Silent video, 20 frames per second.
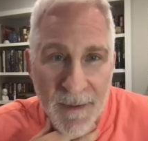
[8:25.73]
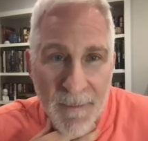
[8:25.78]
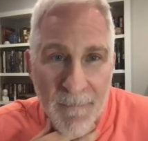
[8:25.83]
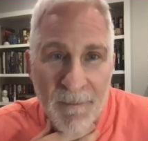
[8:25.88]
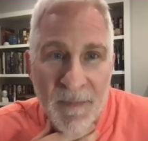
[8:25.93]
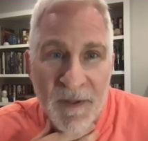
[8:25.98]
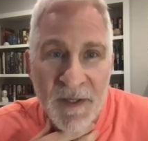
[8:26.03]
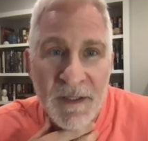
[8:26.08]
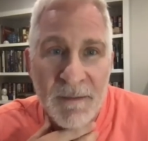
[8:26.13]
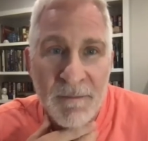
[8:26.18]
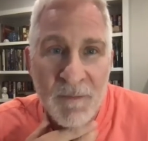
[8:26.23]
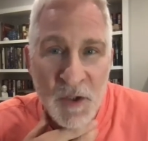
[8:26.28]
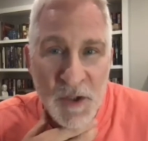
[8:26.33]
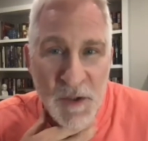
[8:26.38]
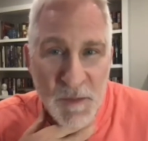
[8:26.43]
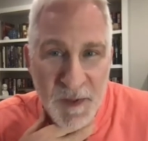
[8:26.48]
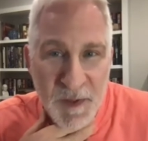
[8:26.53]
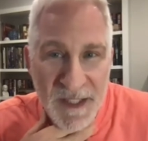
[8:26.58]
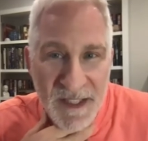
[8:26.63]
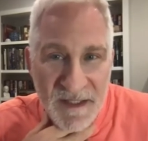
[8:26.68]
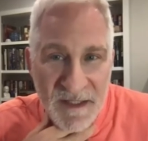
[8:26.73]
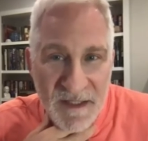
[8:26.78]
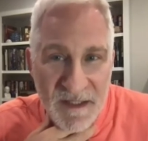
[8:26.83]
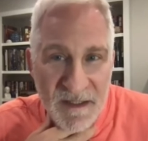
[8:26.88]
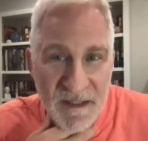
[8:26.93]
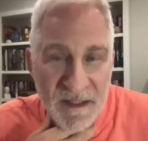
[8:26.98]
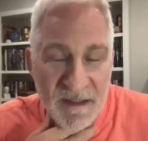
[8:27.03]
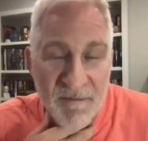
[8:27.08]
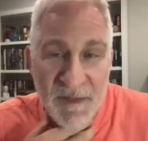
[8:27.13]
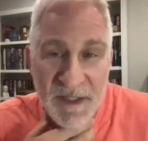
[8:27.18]
But in most places,
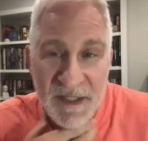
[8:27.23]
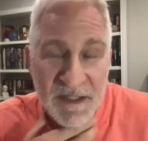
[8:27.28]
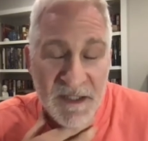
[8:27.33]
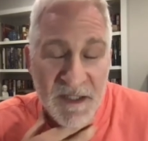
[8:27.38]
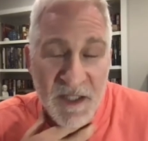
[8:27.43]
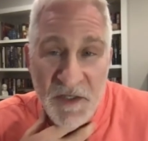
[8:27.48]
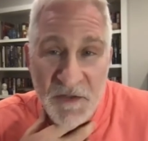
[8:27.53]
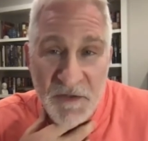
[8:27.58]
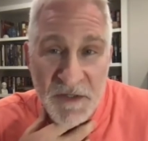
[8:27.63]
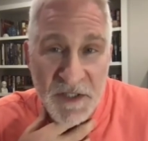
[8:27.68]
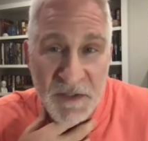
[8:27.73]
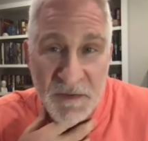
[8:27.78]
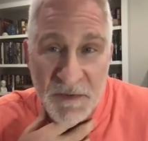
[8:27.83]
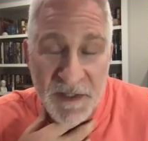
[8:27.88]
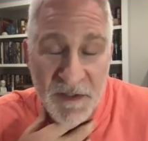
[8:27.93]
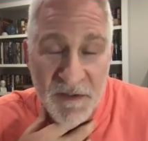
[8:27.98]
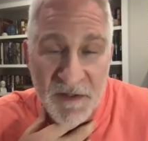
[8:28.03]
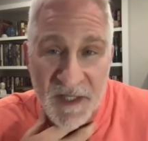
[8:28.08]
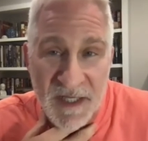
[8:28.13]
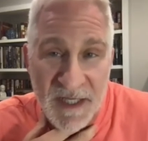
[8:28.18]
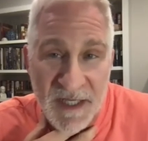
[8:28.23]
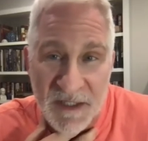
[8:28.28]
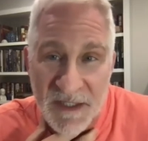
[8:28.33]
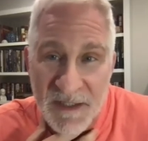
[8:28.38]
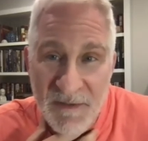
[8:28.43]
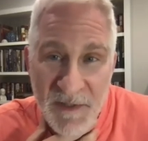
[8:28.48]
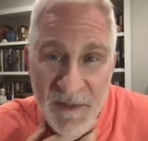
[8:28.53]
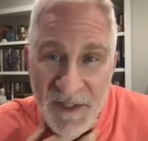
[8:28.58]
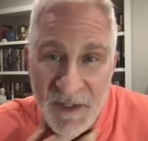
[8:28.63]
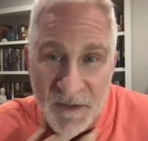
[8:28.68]
and in, in countries where you think that
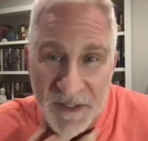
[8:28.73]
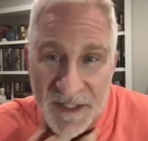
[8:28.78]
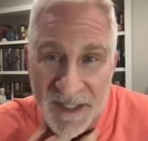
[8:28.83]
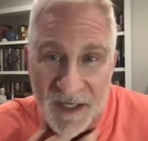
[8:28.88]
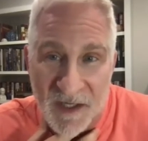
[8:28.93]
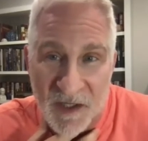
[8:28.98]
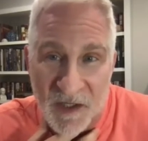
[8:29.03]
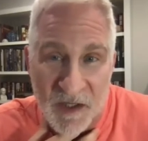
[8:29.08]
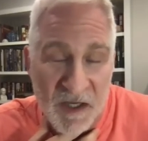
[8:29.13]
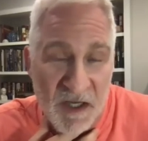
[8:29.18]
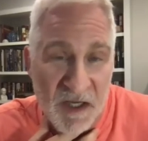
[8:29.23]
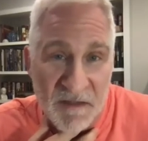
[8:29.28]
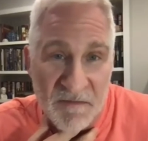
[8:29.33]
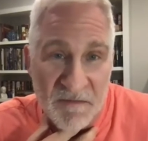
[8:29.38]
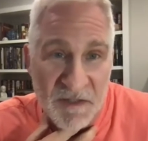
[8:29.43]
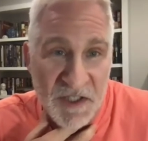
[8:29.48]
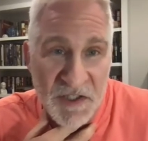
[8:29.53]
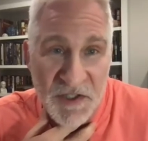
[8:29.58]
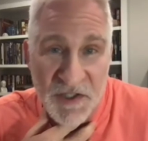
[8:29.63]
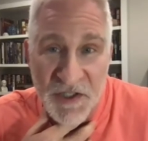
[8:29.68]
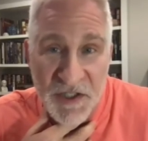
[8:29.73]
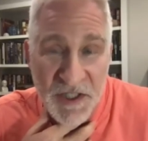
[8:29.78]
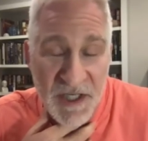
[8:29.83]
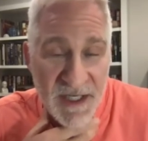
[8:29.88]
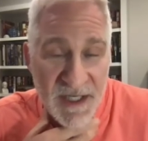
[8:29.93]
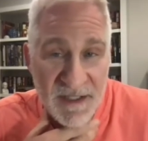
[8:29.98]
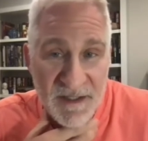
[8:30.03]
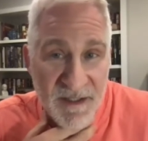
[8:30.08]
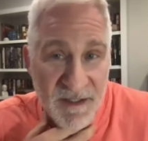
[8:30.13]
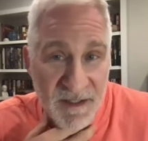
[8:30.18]
we don't get along, Russia,
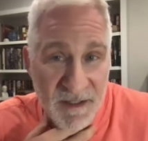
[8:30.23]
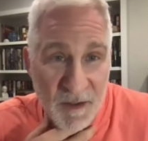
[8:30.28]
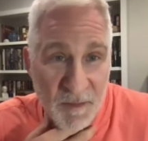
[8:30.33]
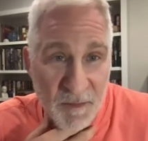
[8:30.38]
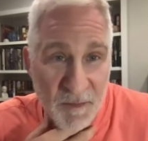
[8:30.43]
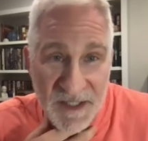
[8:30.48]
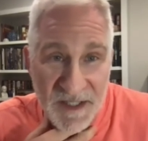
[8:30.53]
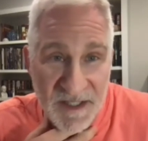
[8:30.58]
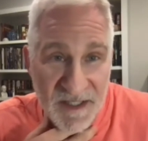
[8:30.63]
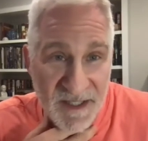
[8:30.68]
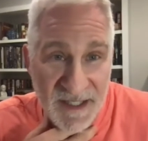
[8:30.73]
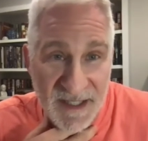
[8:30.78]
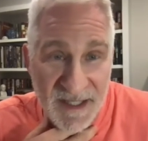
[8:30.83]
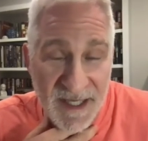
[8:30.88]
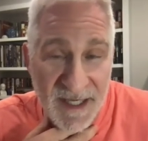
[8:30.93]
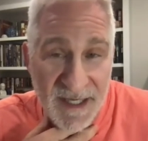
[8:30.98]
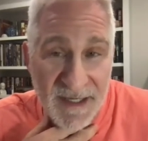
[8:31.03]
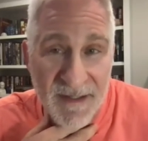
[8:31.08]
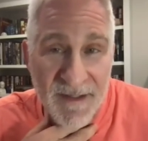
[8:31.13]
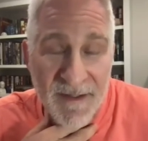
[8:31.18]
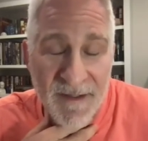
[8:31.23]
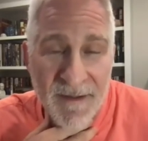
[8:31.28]
China, and other places like that,